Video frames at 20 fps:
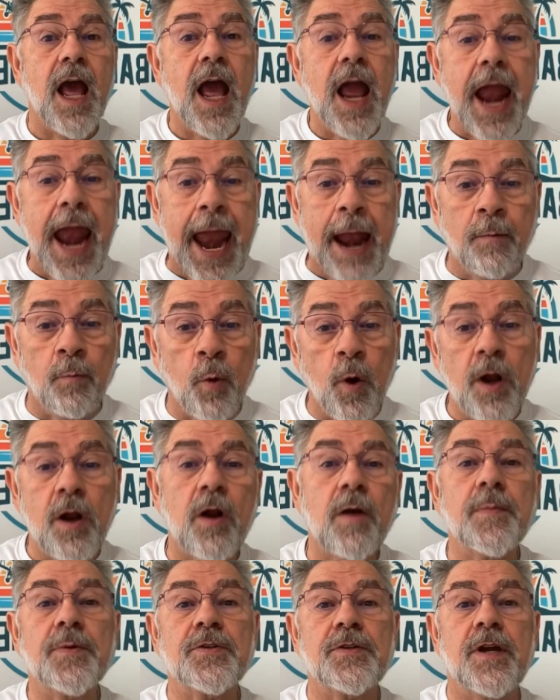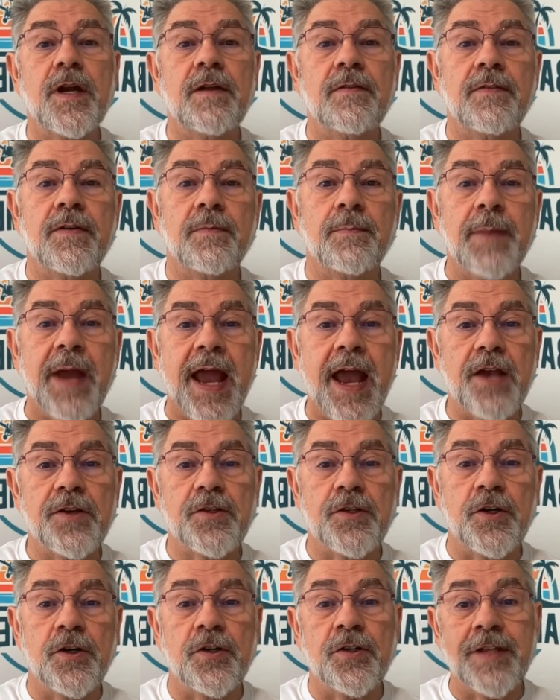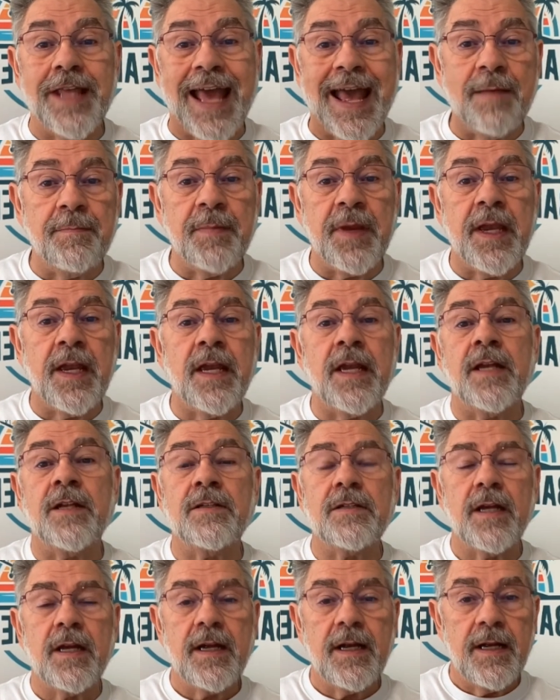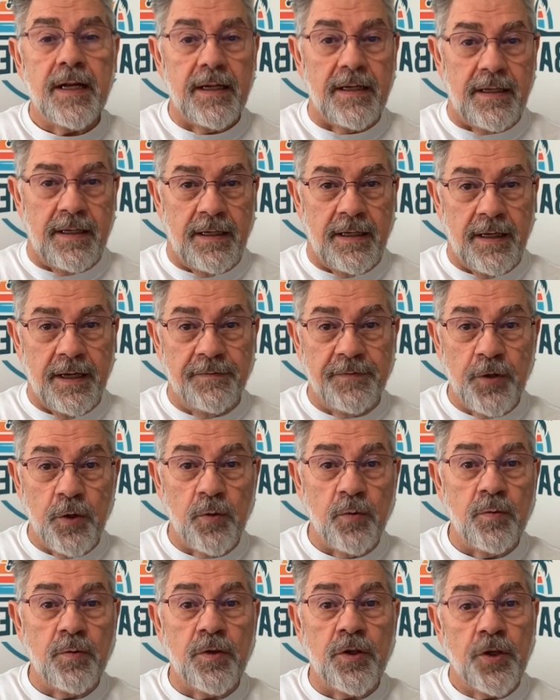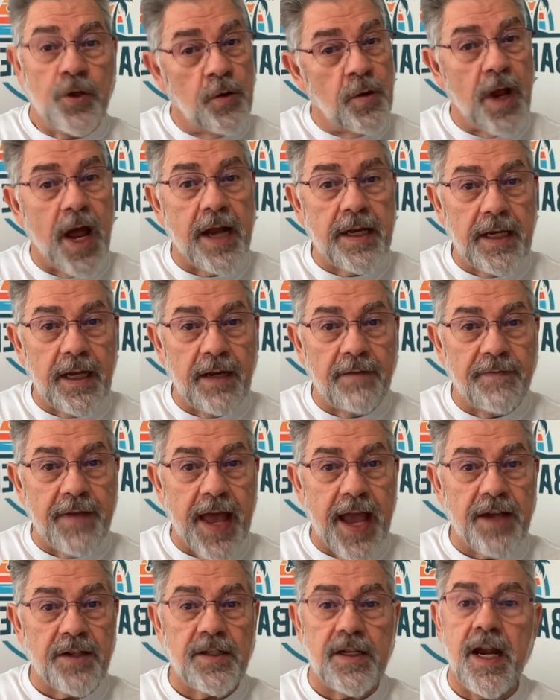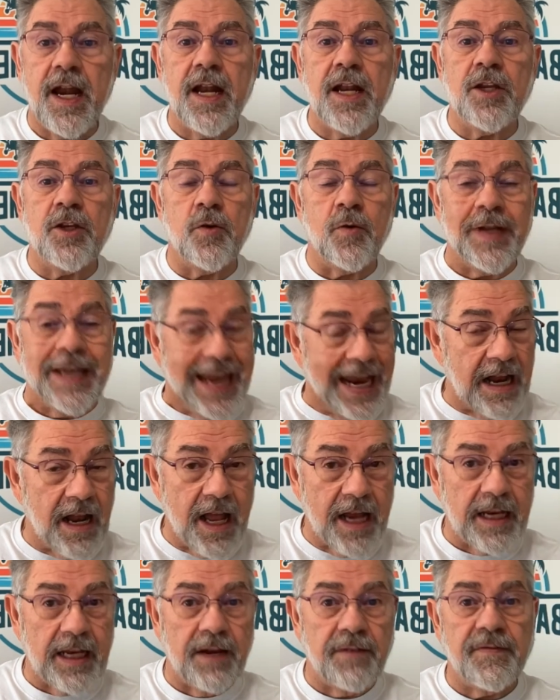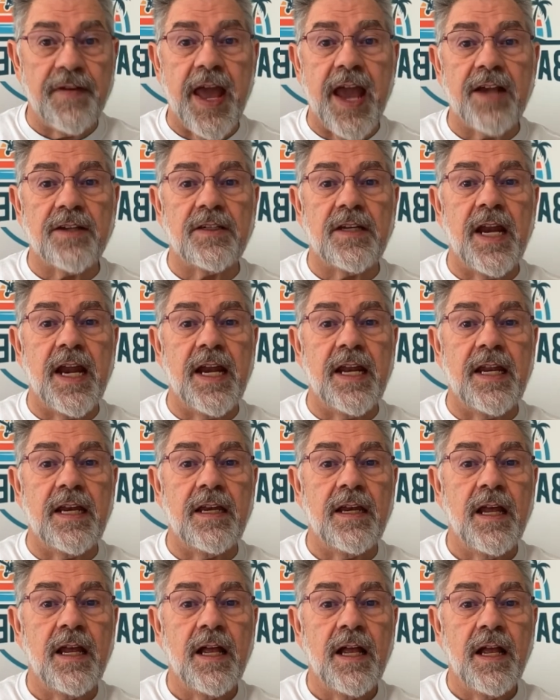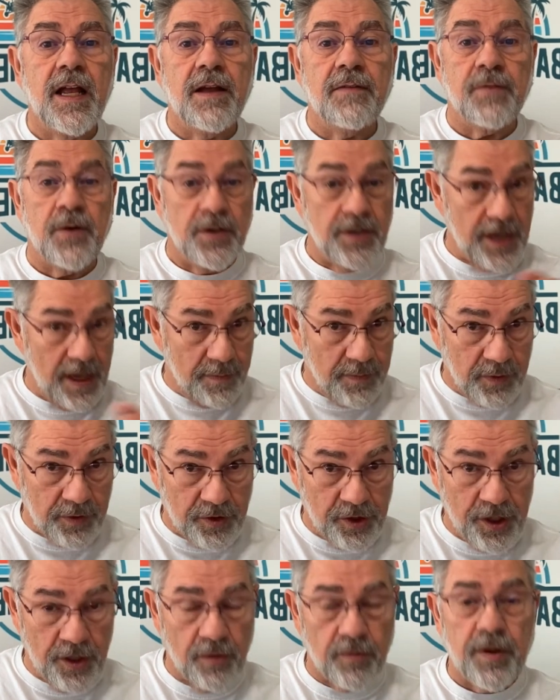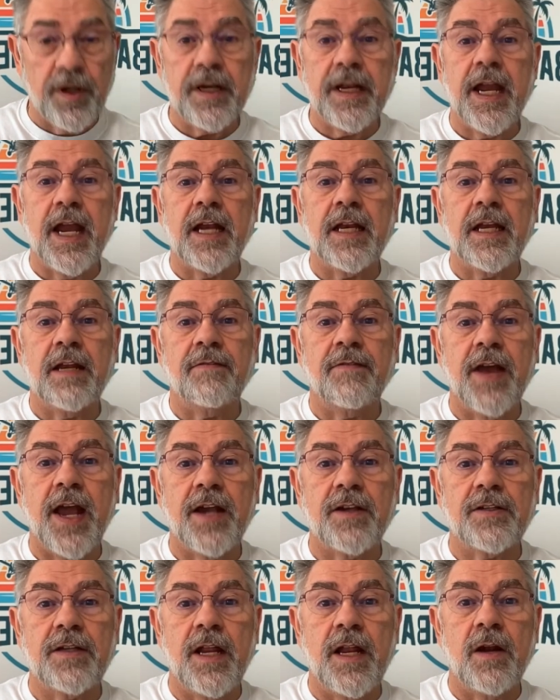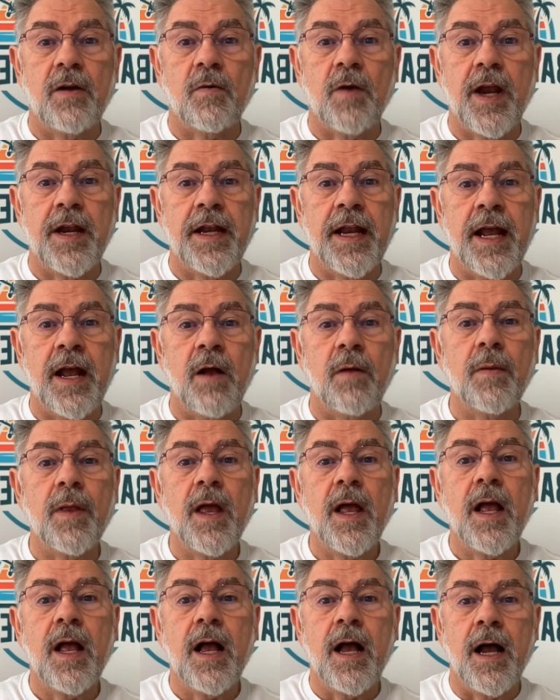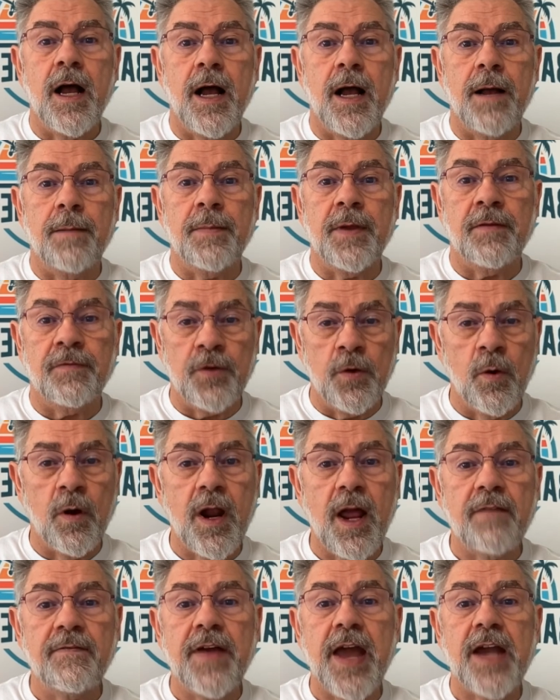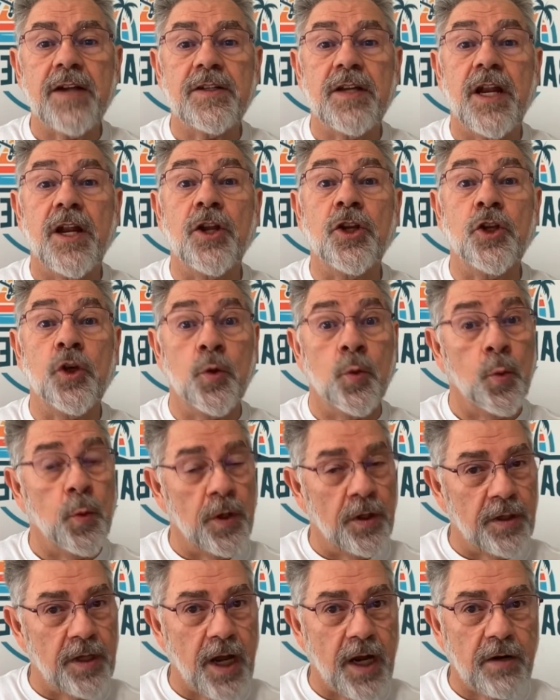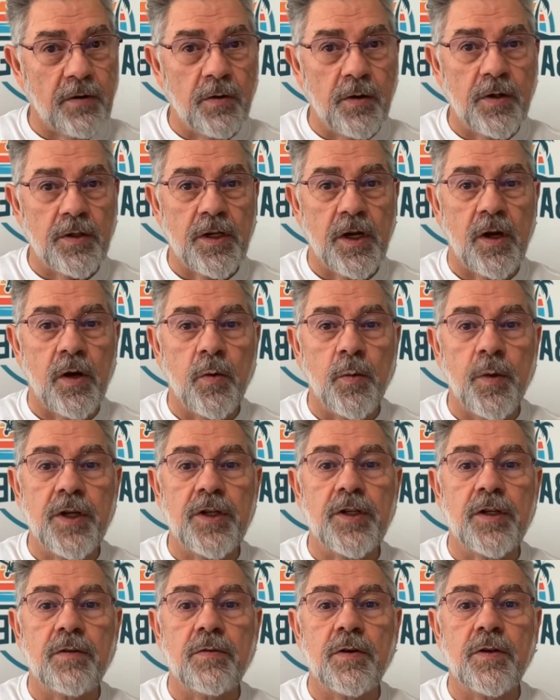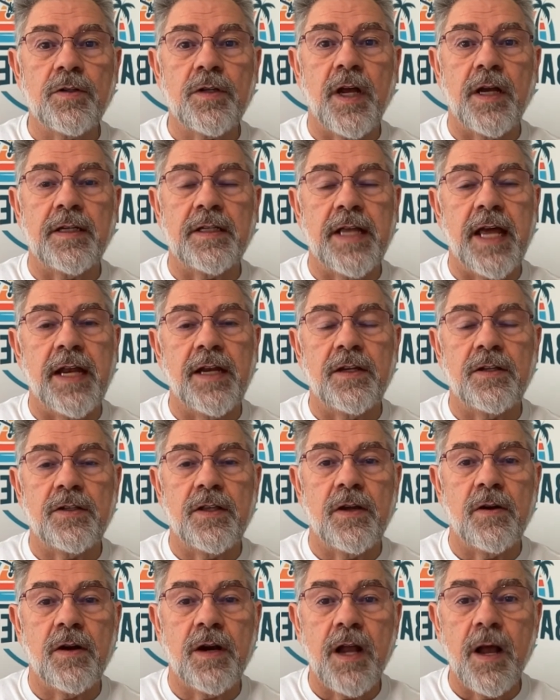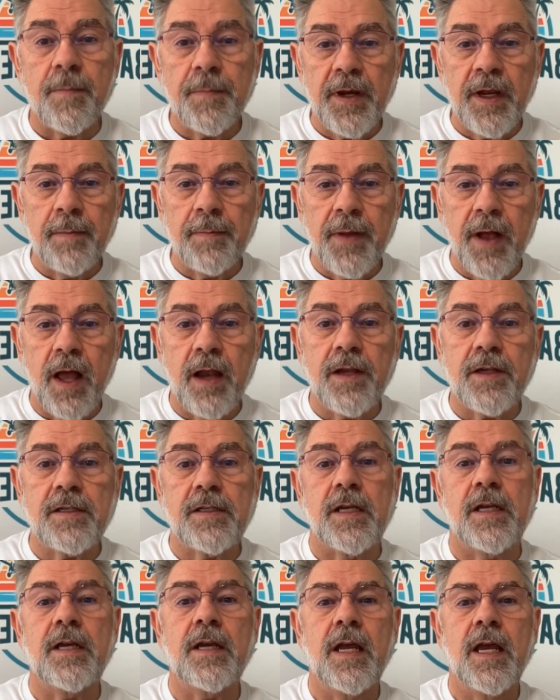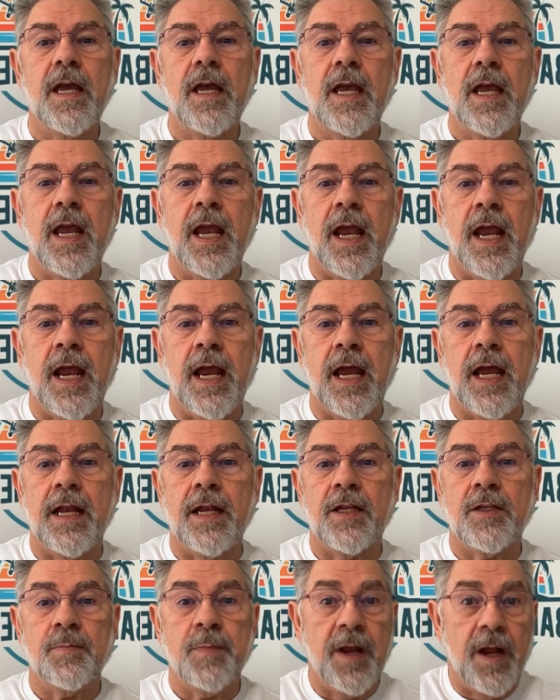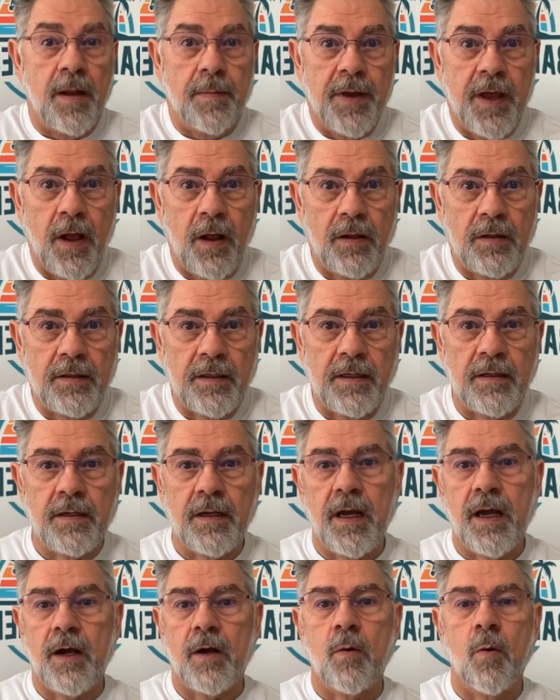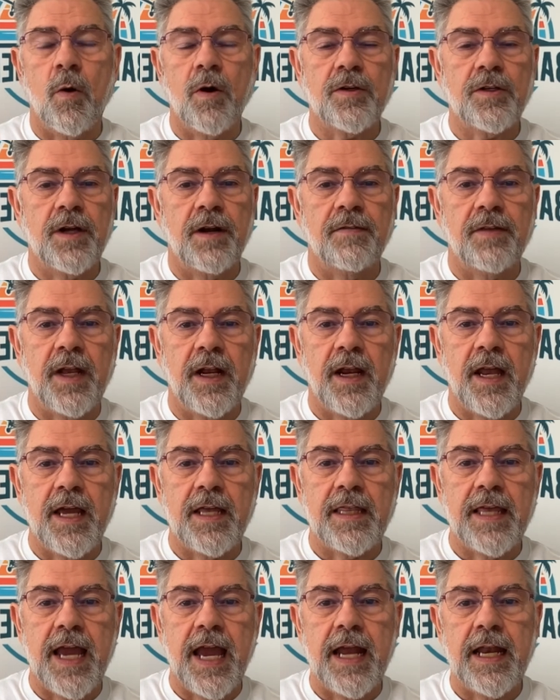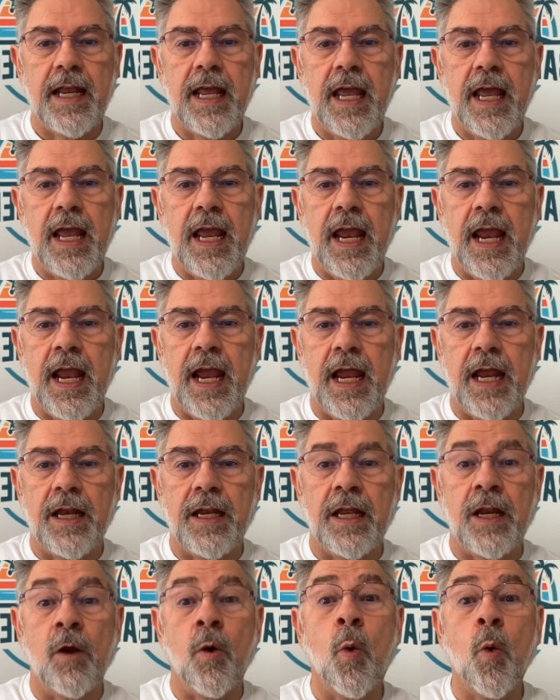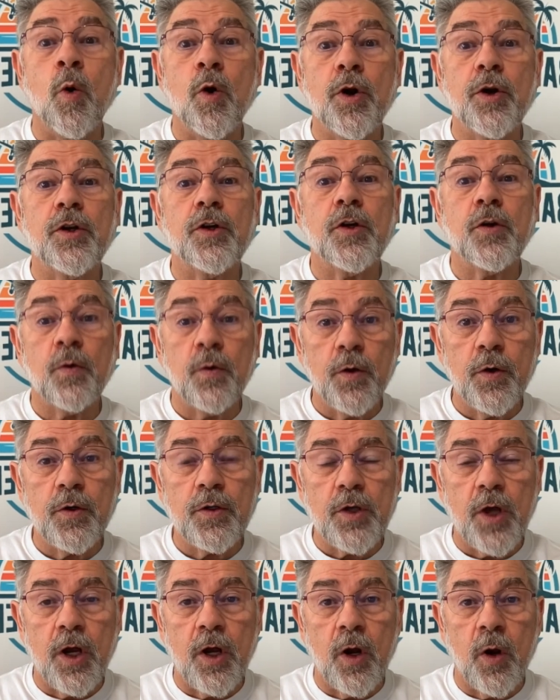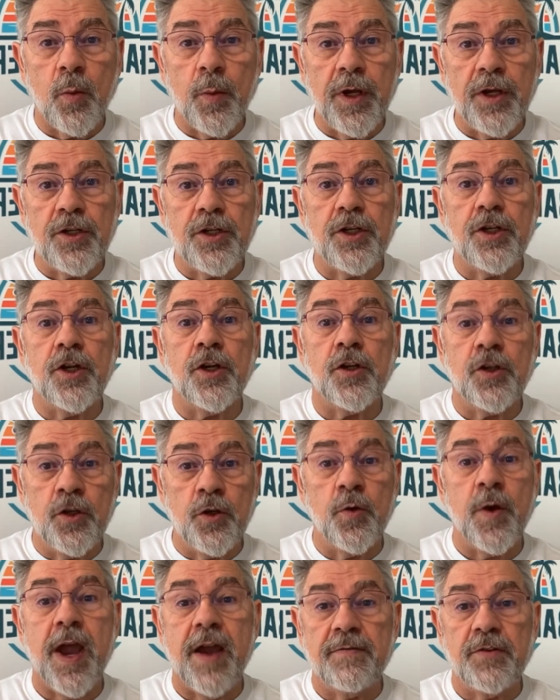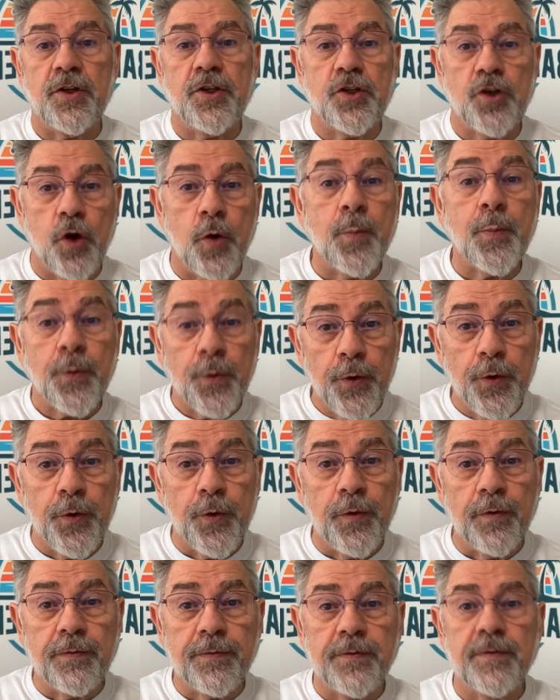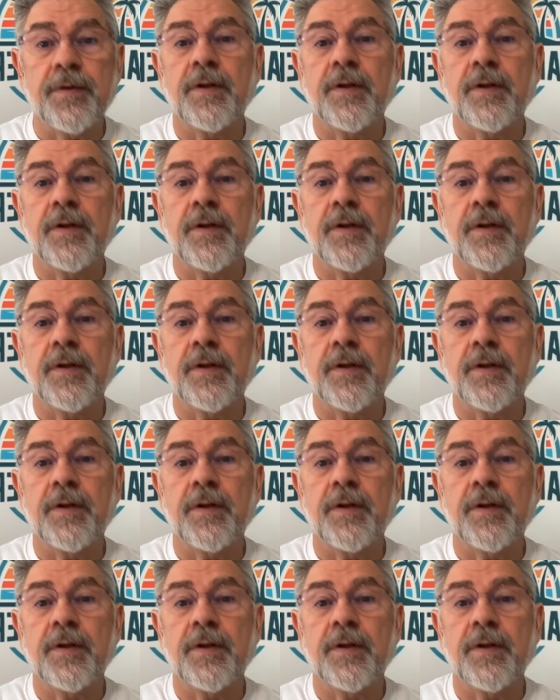and 100% of the passengers. That means if you do not get vaccinated, you cannot get vaccinated. For example, children can't get vaccinated right now. If you are not vaccinated, you will not cruise on Norwegian Cruise Lines. That is their company policy, and it's been upheld in courts and everything like that. And in order to cruise on Norwegian, you do have to show proof